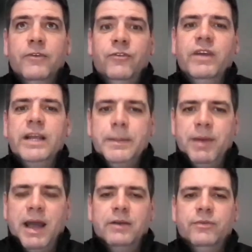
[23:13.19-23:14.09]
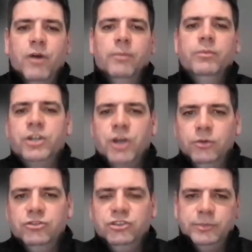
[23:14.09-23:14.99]
feedback from the
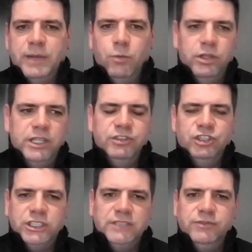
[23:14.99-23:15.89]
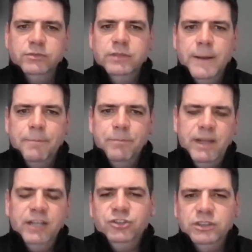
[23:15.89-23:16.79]
coaches about what they've achieved and
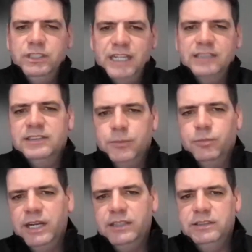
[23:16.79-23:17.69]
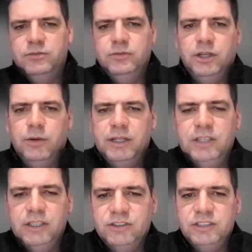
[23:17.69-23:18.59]
make sure that that's celebrated, you know, at
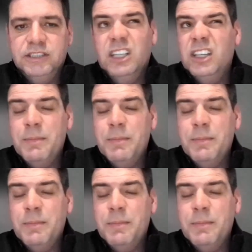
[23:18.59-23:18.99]
the end of the season.